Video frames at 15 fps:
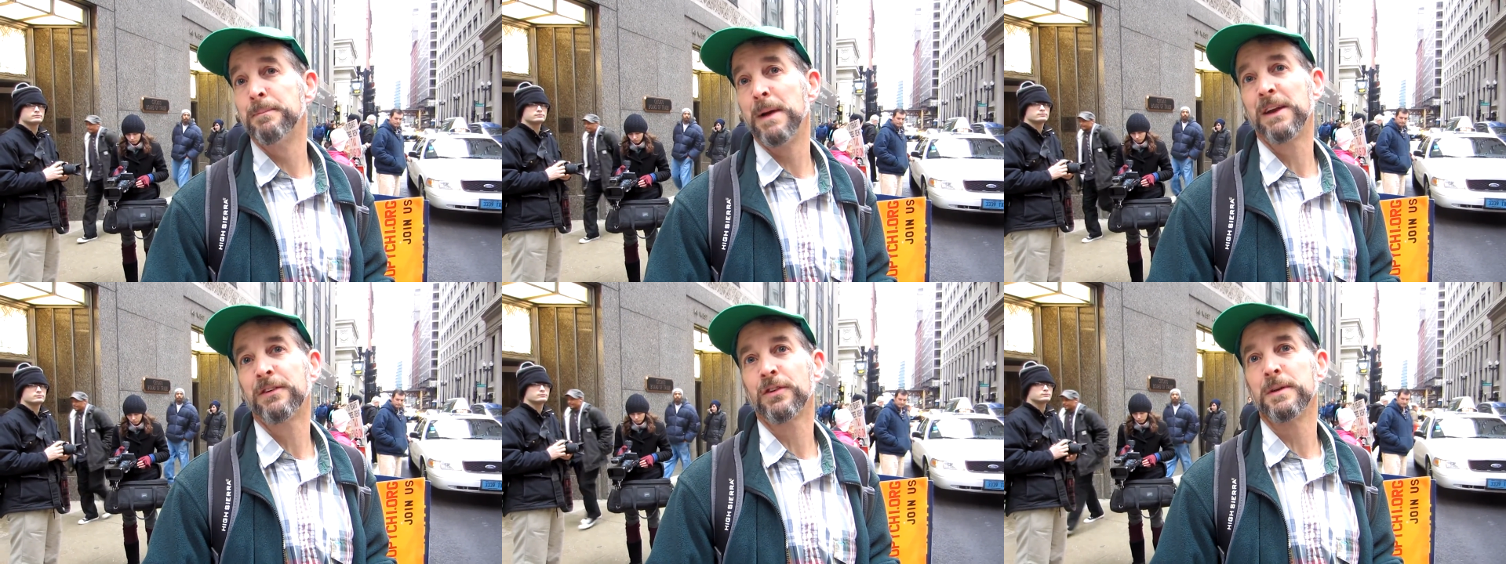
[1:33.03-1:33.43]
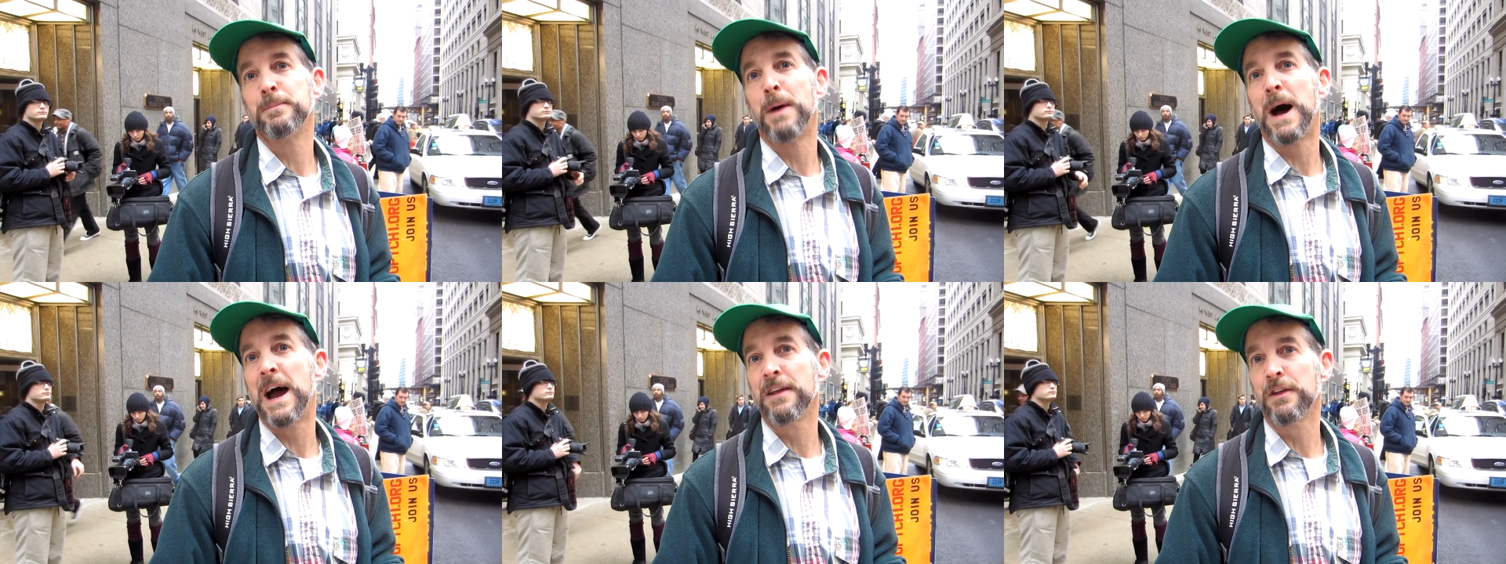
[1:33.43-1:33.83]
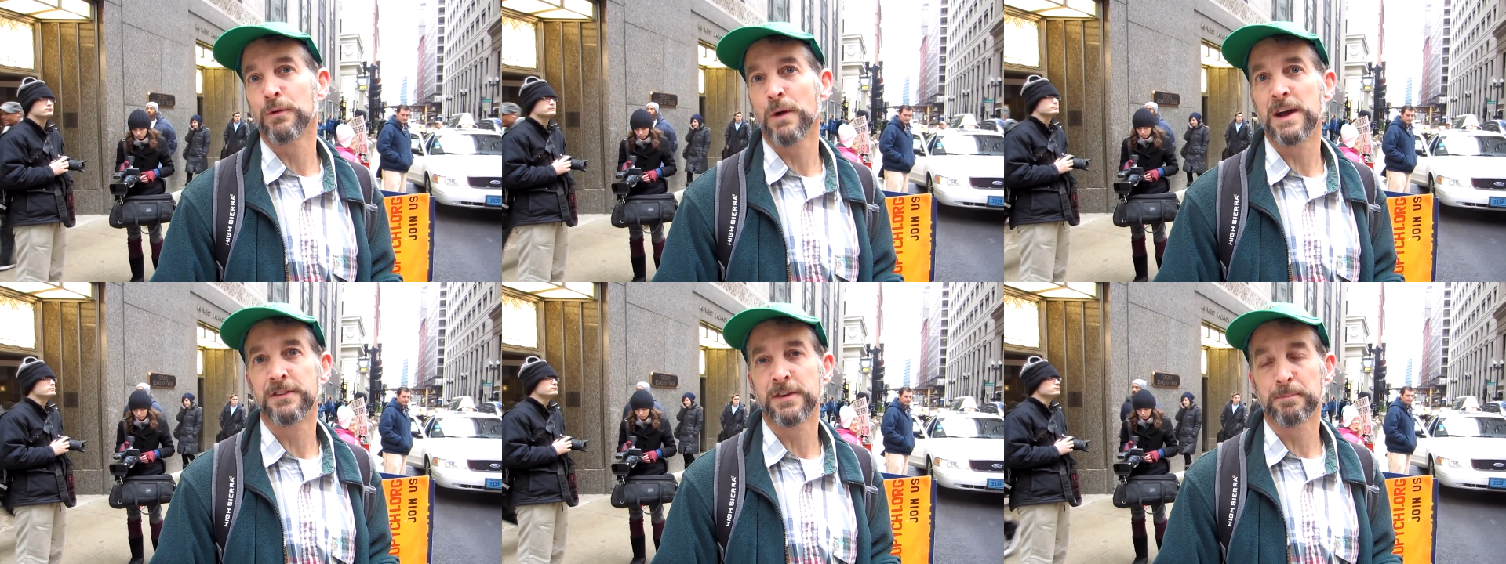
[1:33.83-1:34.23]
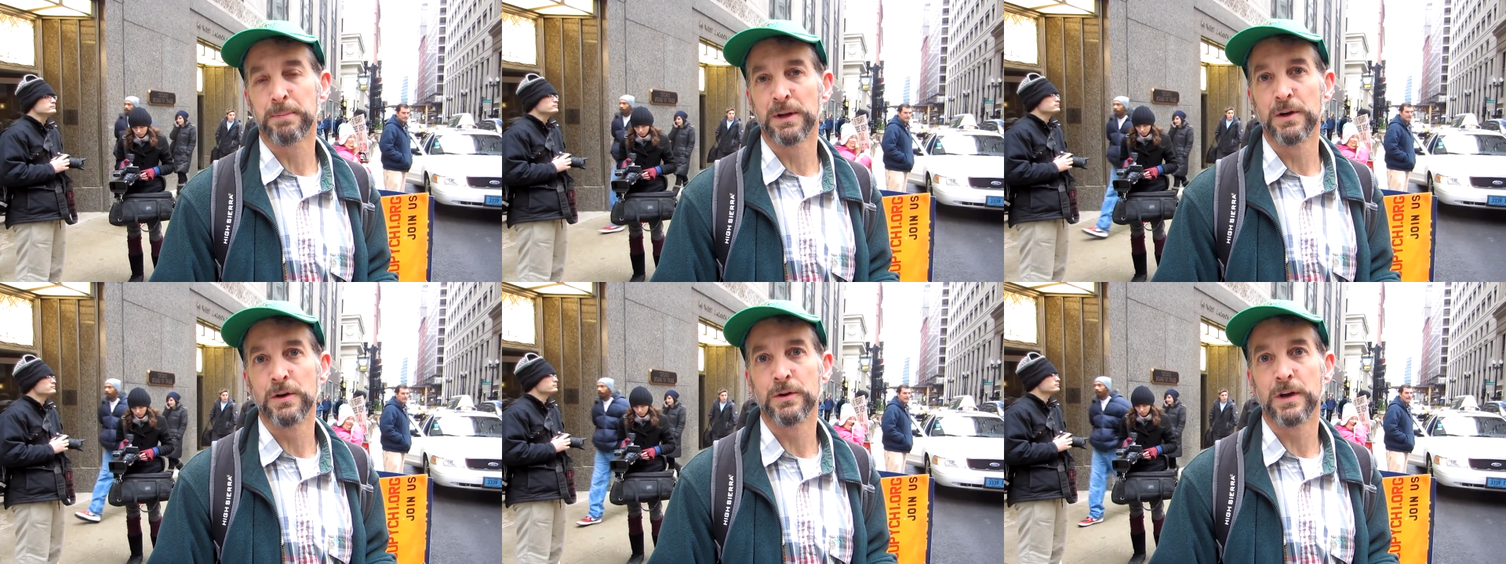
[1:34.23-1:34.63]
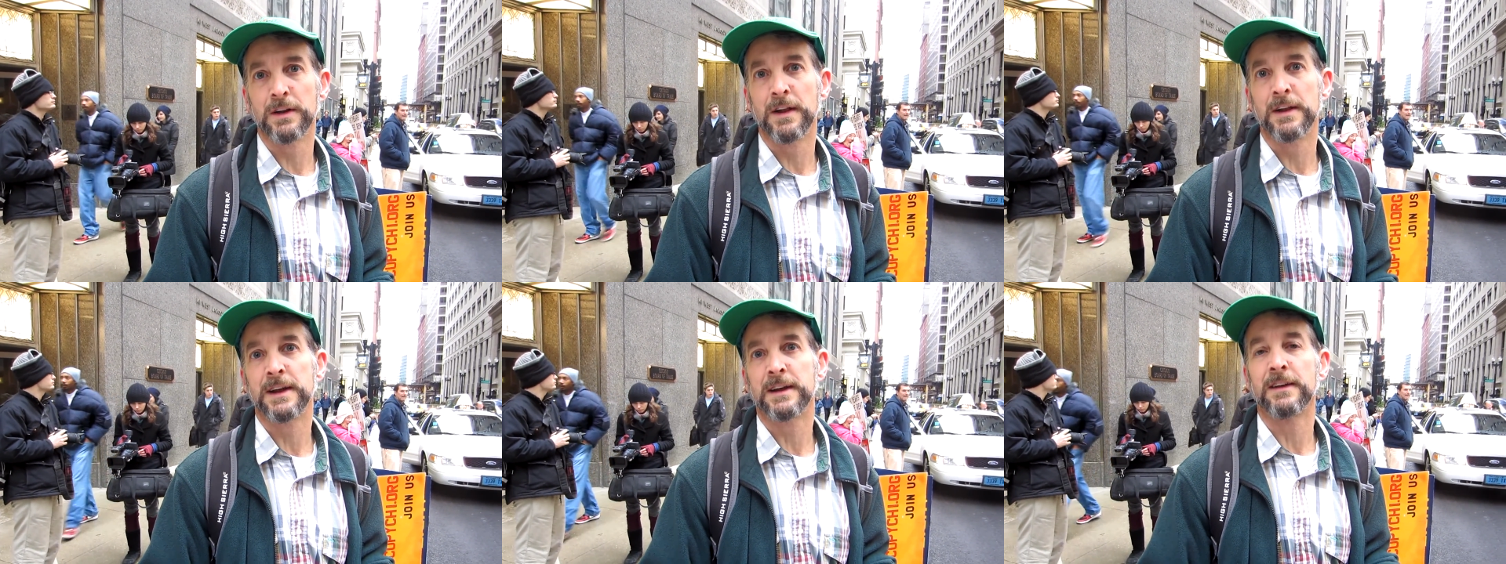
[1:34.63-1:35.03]
basically buy the right to pollute,
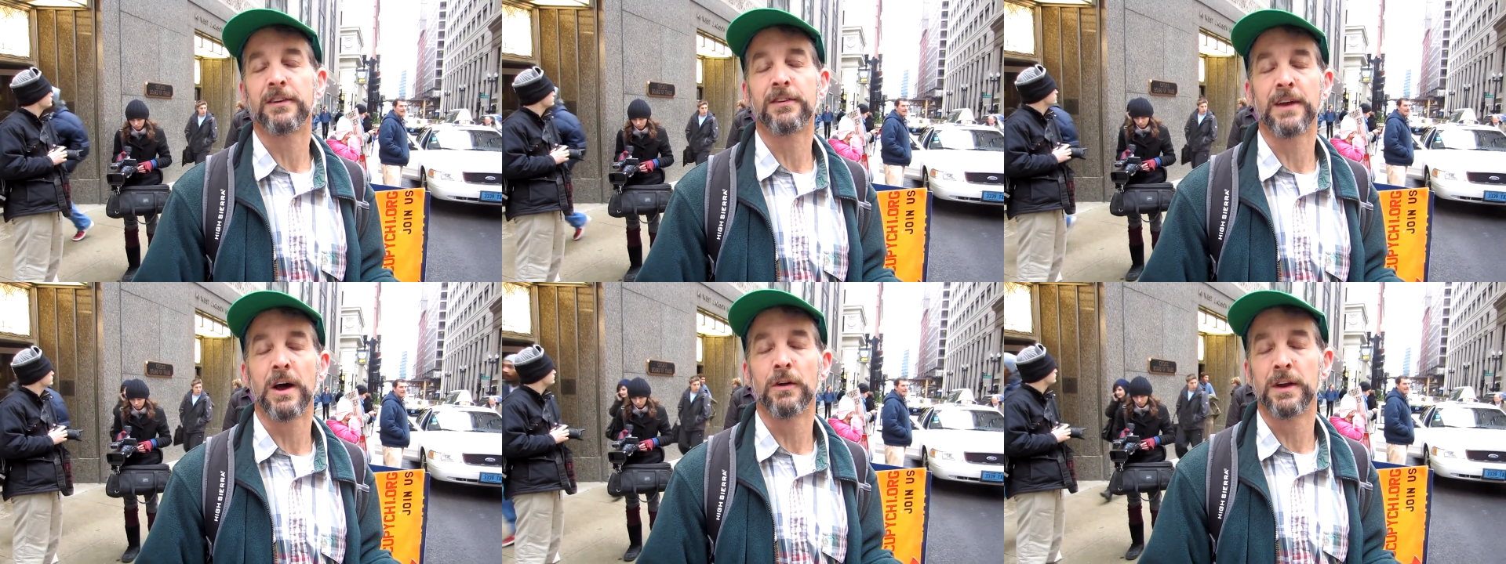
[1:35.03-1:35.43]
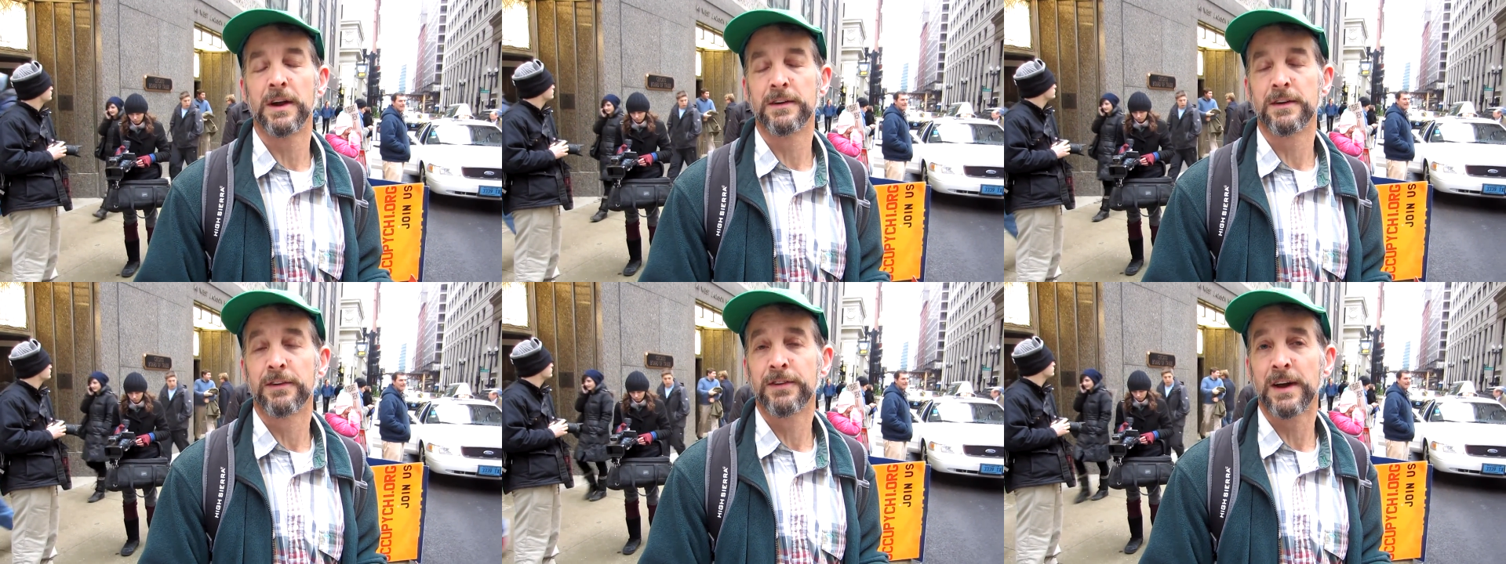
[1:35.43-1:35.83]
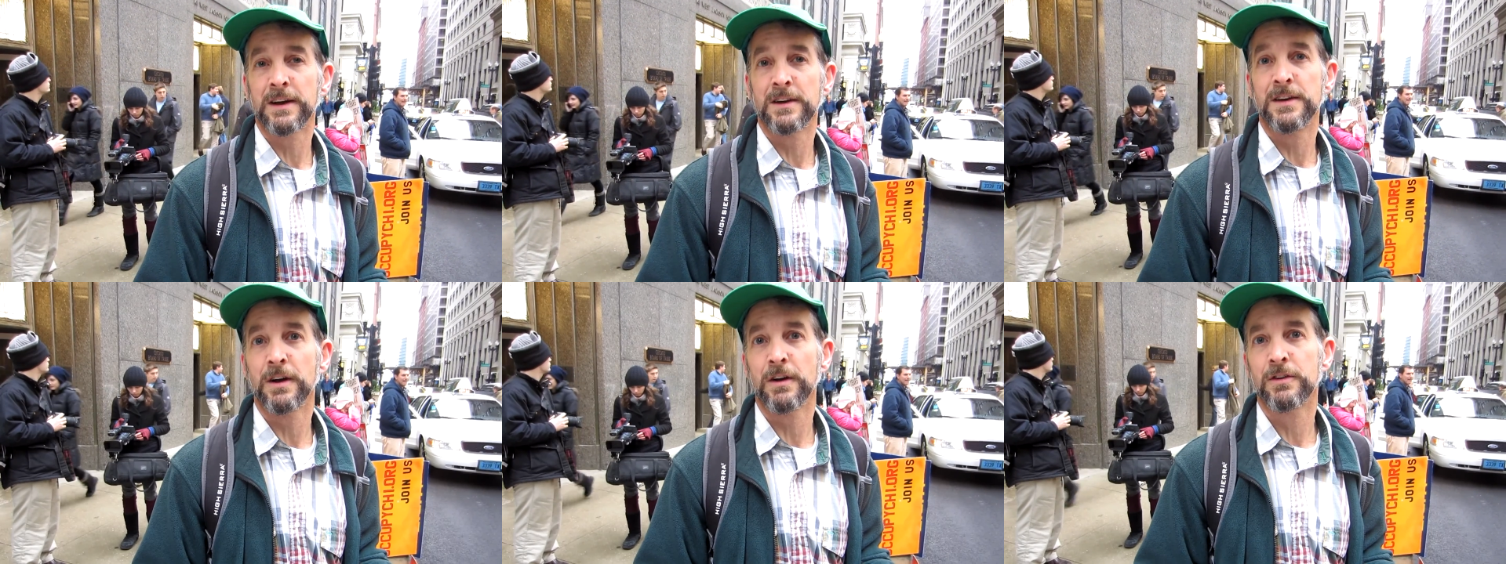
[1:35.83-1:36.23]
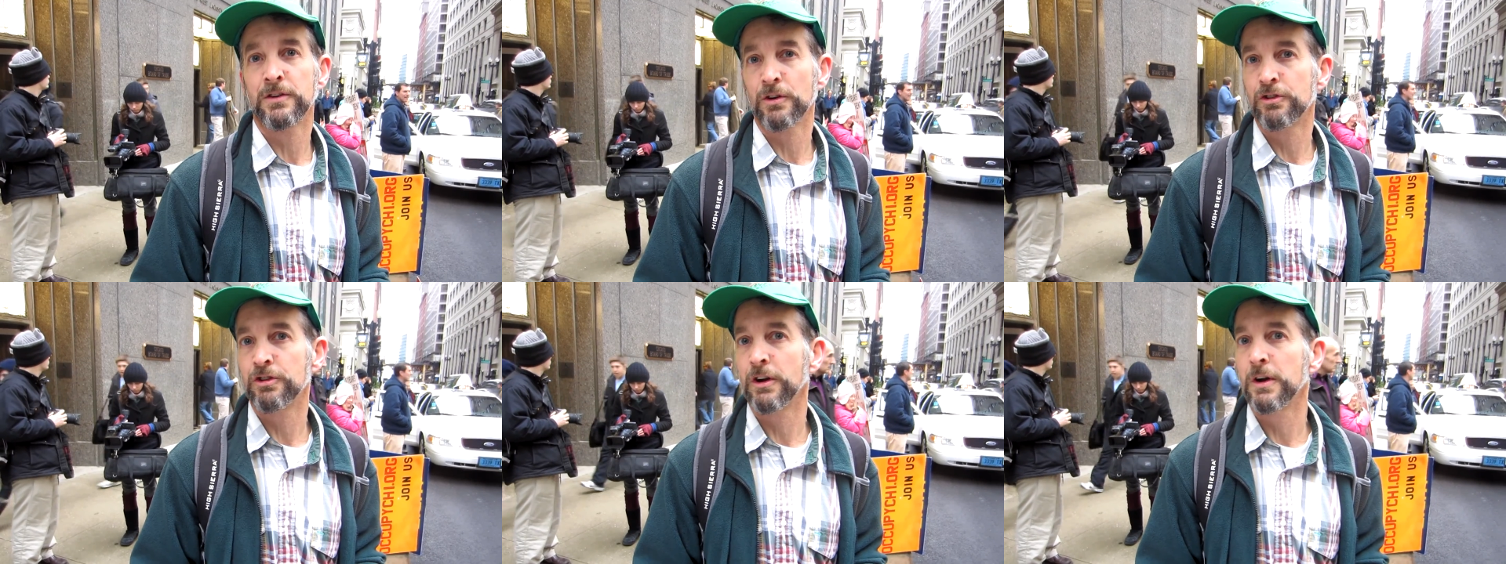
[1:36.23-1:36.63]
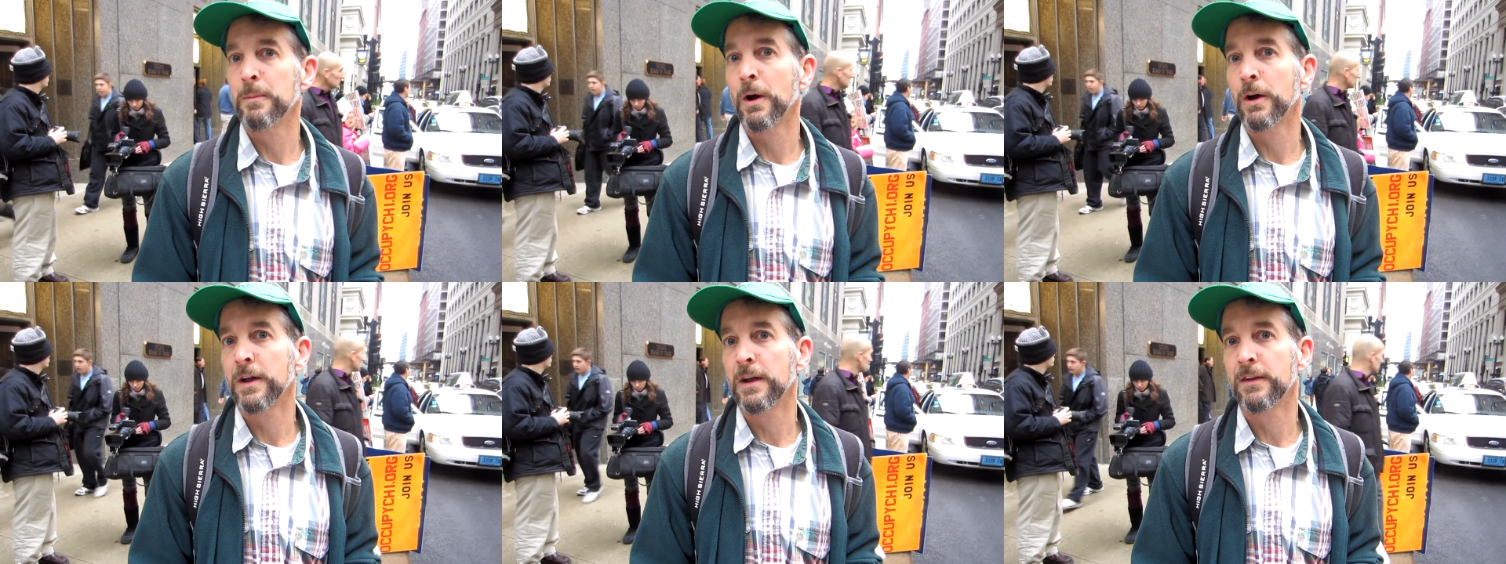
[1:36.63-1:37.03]
and then they can sell them to secondary and tertiary
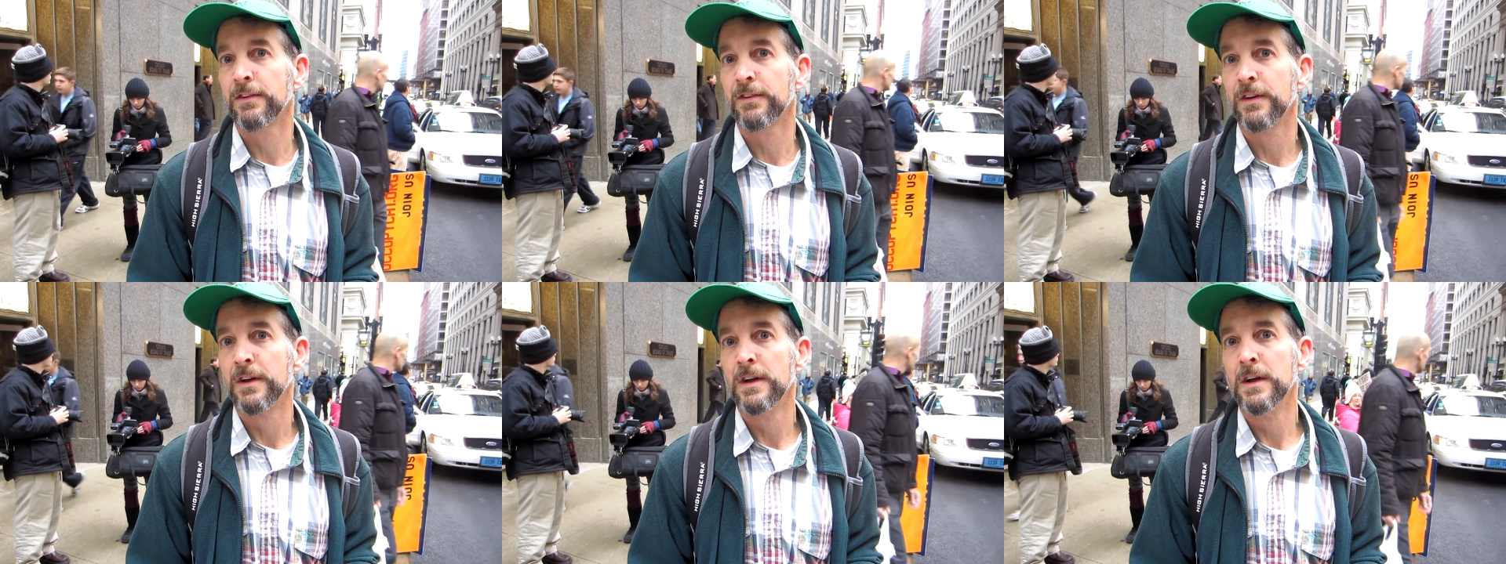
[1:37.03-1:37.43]
markets.